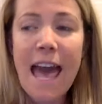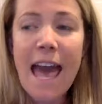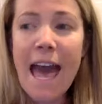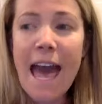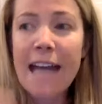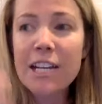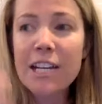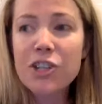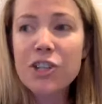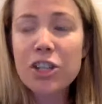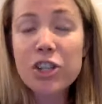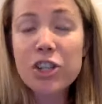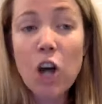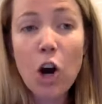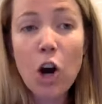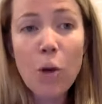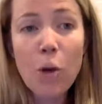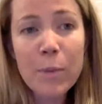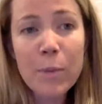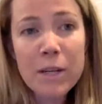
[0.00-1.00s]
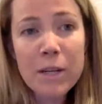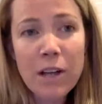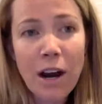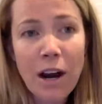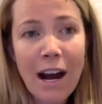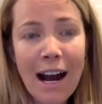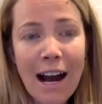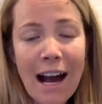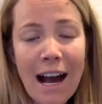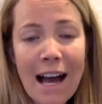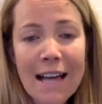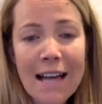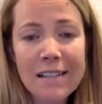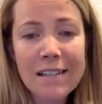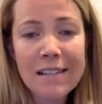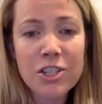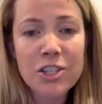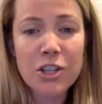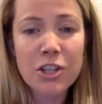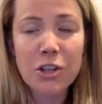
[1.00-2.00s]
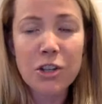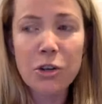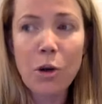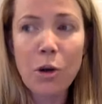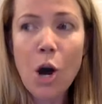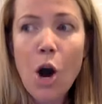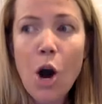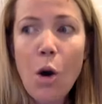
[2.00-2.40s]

And it just opened our eyes to